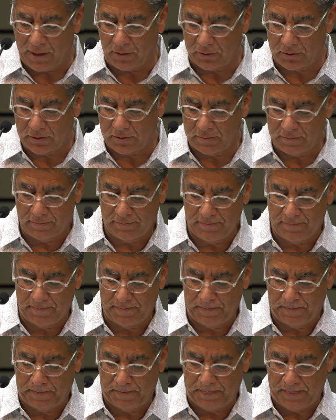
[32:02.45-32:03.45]
out.
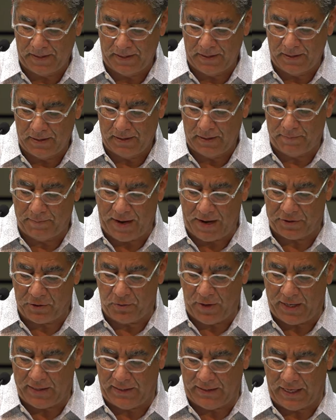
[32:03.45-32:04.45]

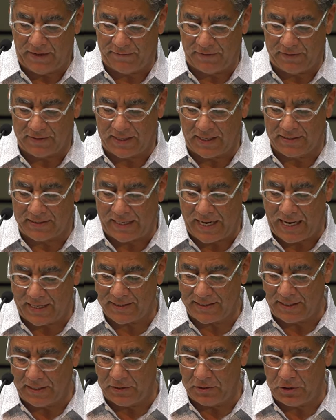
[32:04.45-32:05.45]
Matthew 8 11 says, And I
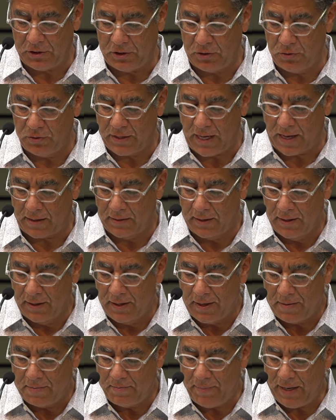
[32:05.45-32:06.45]
say unto you that
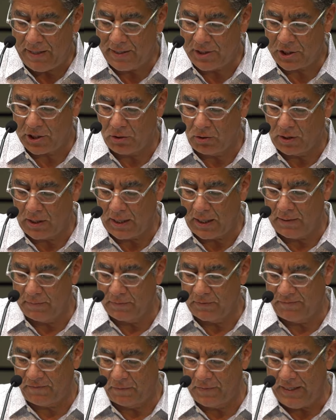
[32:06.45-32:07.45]
many shall
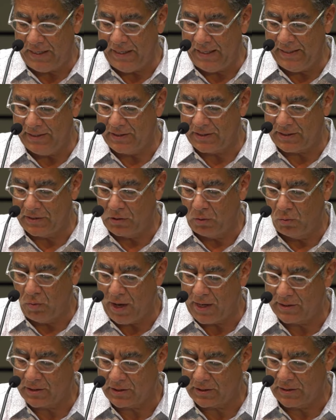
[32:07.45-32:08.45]
come from the east and the
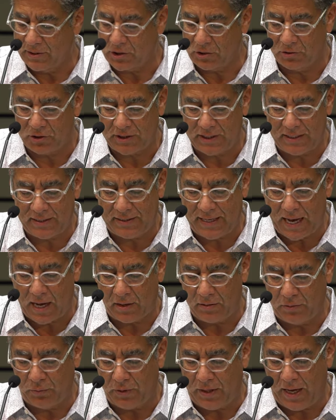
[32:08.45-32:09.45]
west, and shall sit
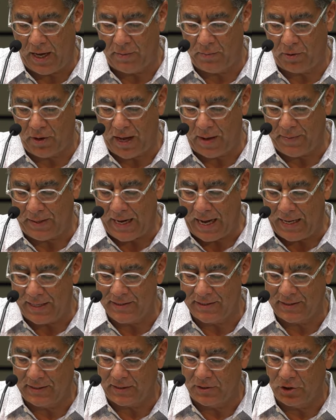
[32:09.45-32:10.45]
down with Abraham and
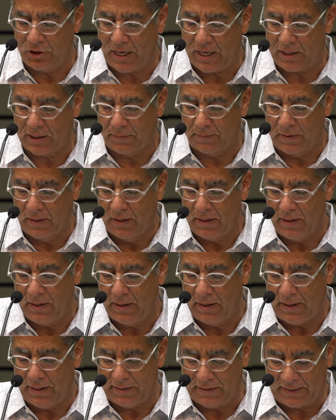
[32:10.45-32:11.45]
Isaac and Jacob
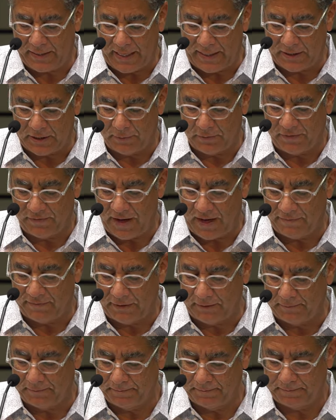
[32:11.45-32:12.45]
in the kingdom of heaven.